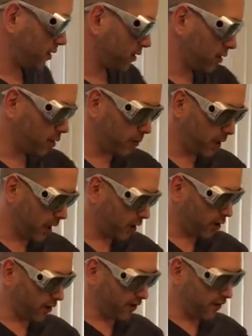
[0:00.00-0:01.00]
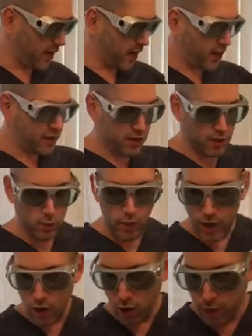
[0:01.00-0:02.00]
a little bit on her face as
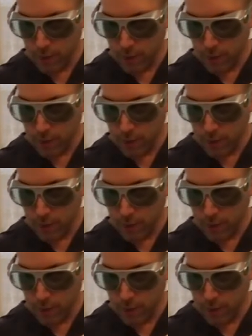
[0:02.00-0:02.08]
well,